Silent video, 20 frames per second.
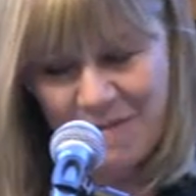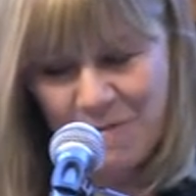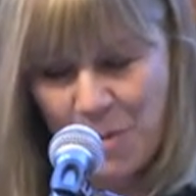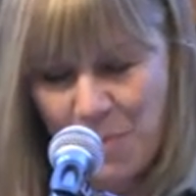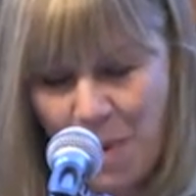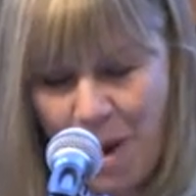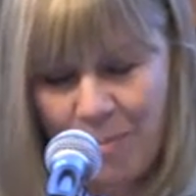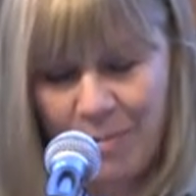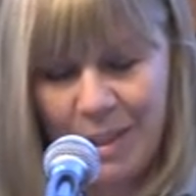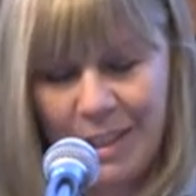a
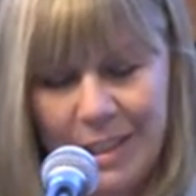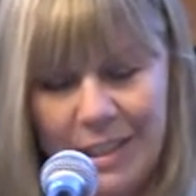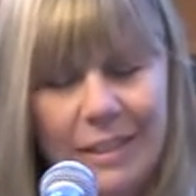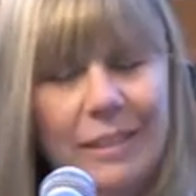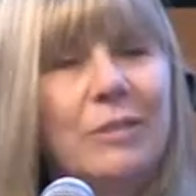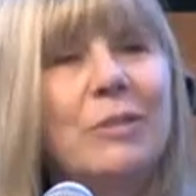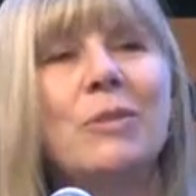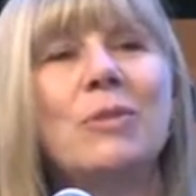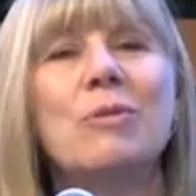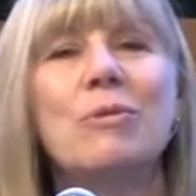
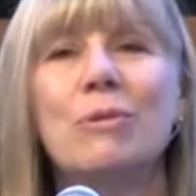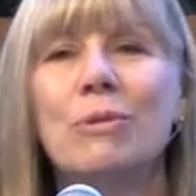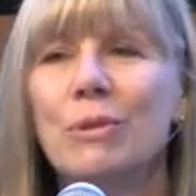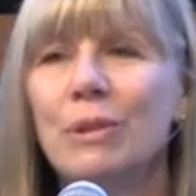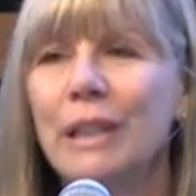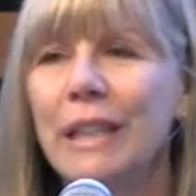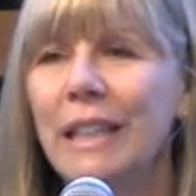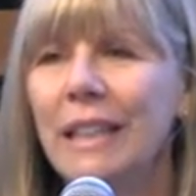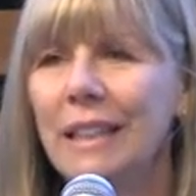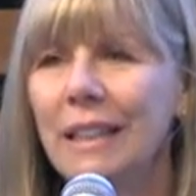Republican who's
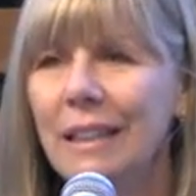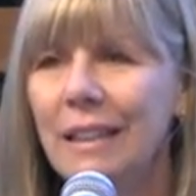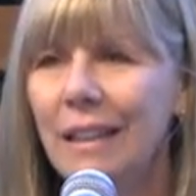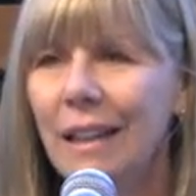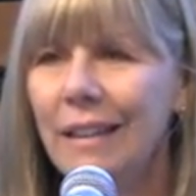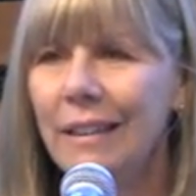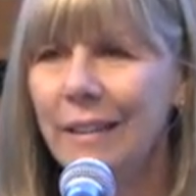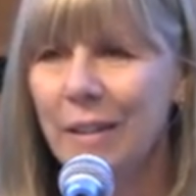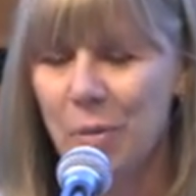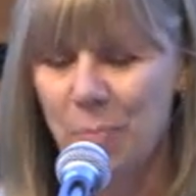truly
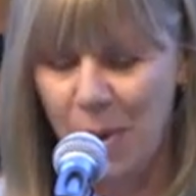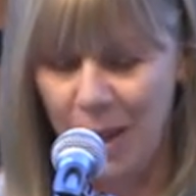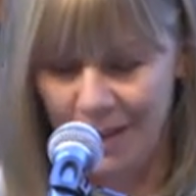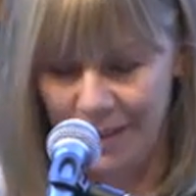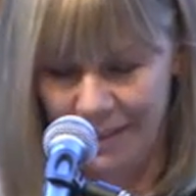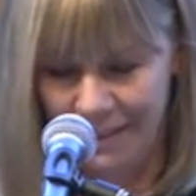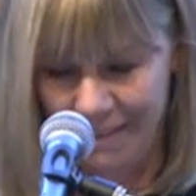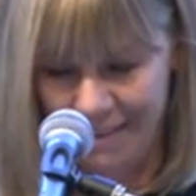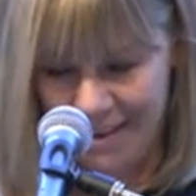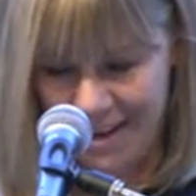an
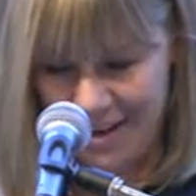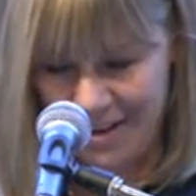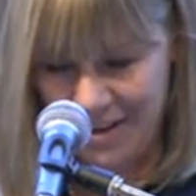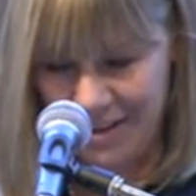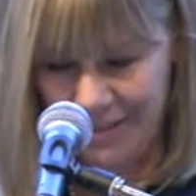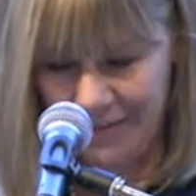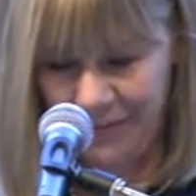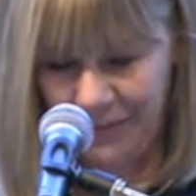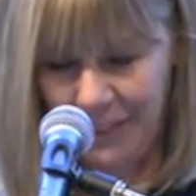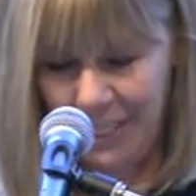independent
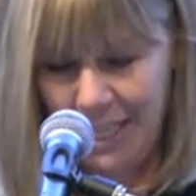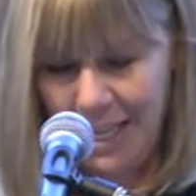thinker.